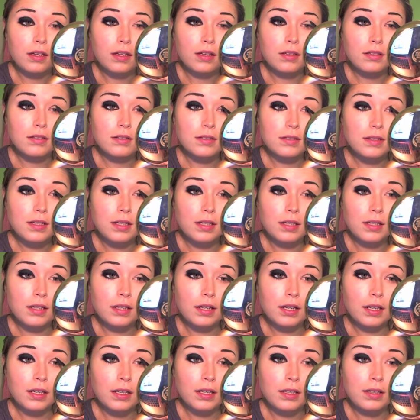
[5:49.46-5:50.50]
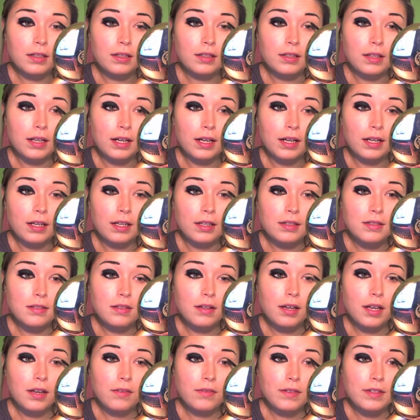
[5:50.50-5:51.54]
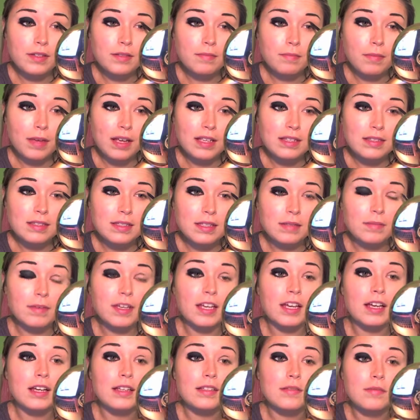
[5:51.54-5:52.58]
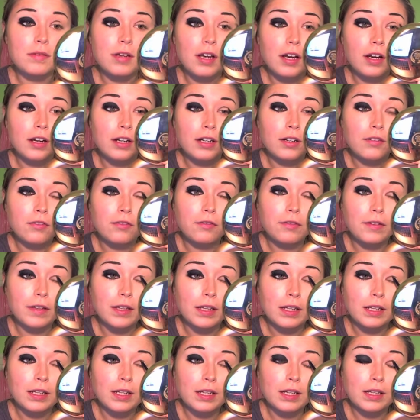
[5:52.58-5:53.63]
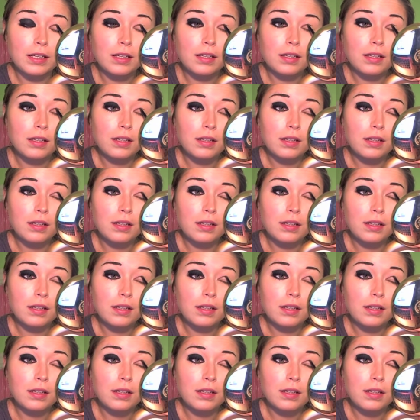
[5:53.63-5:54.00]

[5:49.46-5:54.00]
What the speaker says: just kind of creating the line. It's okay if it's messy because we are going to fill it in.